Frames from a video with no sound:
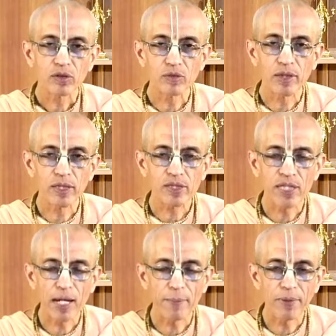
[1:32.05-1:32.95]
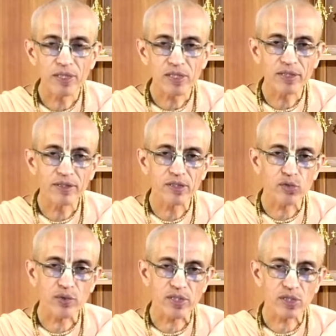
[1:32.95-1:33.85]
towards happiness and
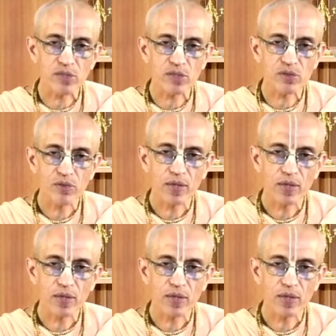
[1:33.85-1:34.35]
distress?